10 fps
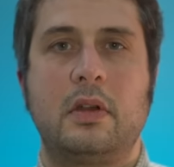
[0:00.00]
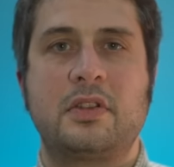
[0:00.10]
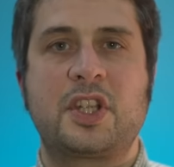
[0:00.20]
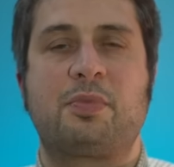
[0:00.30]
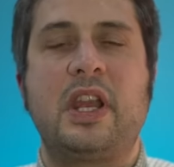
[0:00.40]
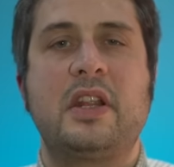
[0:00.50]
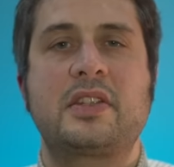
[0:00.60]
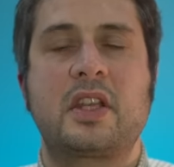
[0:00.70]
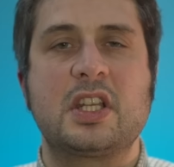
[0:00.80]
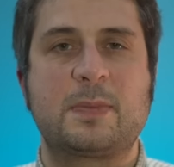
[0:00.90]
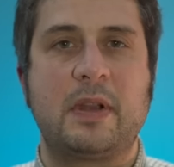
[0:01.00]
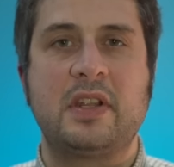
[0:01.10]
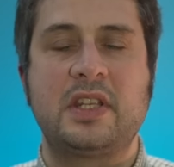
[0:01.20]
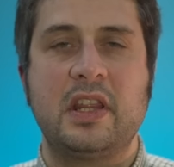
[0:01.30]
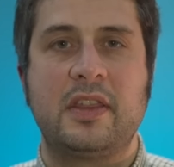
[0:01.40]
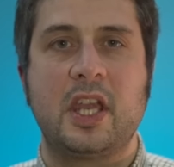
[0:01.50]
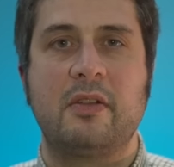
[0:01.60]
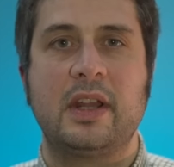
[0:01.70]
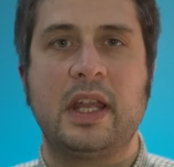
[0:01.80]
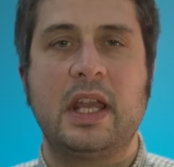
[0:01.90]
Sabrina's conspiracy
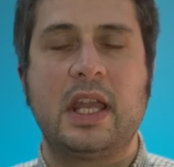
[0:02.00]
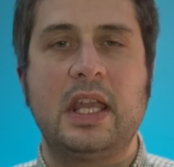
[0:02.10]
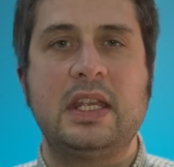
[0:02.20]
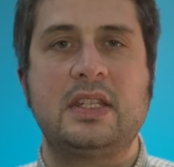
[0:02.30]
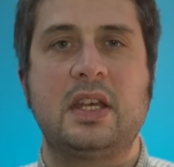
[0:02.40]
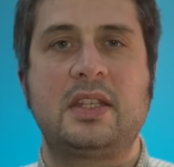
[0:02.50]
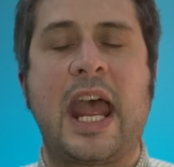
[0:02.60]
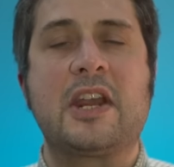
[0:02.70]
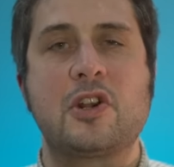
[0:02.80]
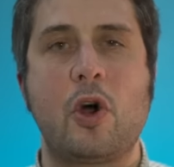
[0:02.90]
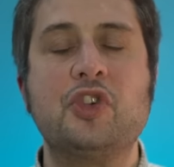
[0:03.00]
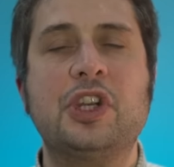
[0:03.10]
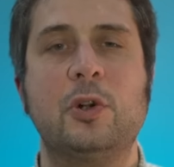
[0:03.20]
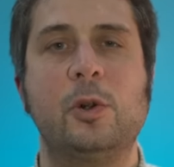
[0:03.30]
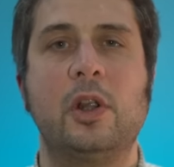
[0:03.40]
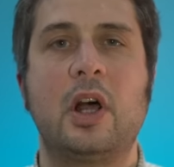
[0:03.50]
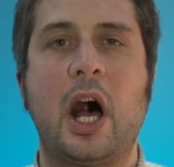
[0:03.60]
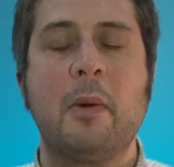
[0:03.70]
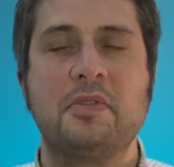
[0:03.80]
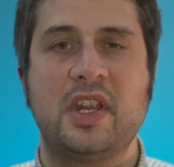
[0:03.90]
theory is a technological
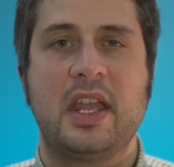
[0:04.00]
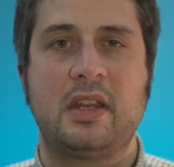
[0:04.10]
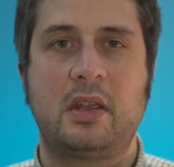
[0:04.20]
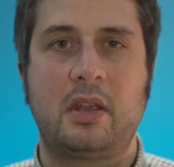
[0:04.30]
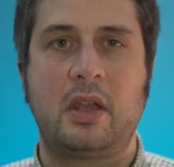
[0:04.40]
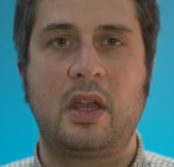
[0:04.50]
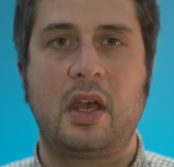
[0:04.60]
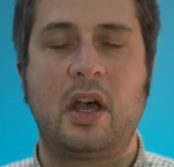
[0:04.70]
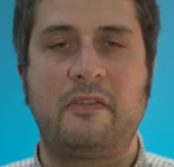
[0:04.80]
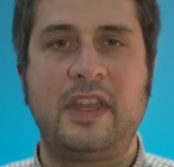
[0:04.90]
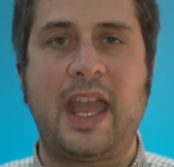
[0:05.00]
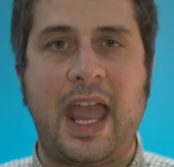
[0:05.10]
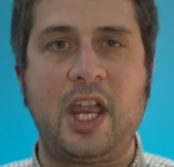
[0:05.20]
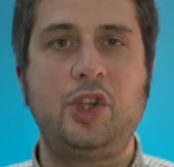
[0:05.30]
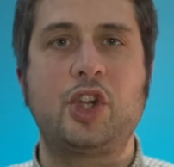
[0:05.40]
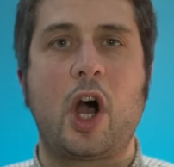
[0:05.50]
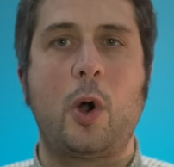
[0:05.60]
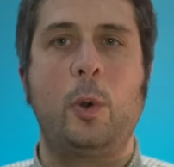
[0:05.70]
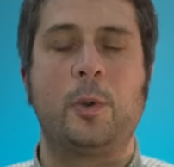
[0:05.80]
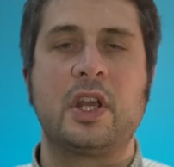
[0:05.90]
update of the
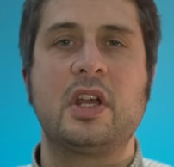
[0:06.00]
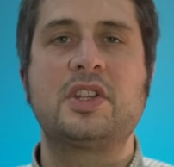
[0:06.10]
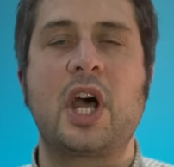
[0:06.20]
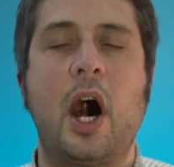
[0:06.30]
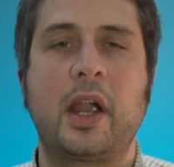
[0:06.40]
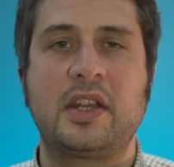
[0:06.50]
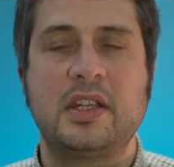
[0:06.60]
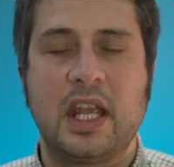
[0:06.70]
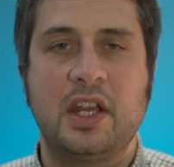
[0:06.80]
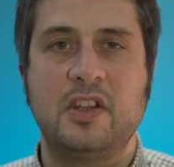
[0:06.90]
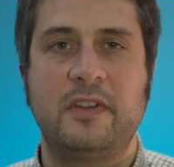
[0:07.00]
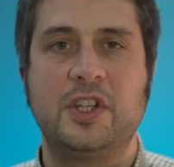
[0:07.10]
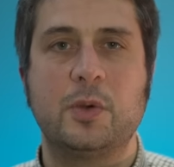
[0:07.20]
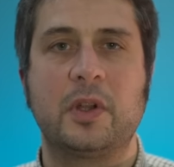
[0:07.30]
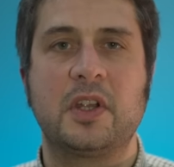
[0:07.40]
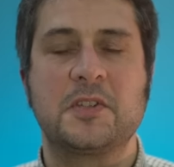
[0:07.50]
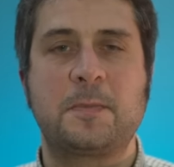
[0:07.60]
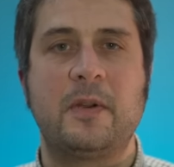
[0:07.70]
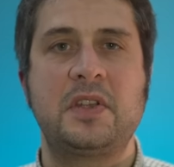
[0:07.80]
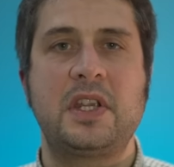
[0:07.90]
age-old targeted individual
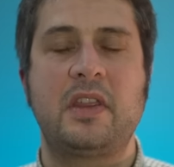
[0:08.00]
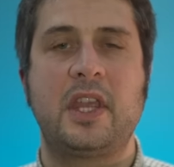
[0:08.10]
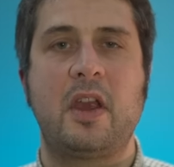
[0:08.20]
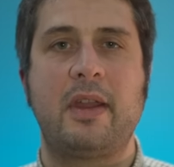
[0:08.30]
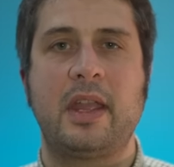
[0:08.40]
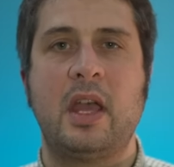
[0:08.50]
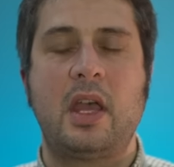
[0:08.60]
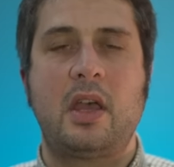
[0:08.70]
conspiracy theory.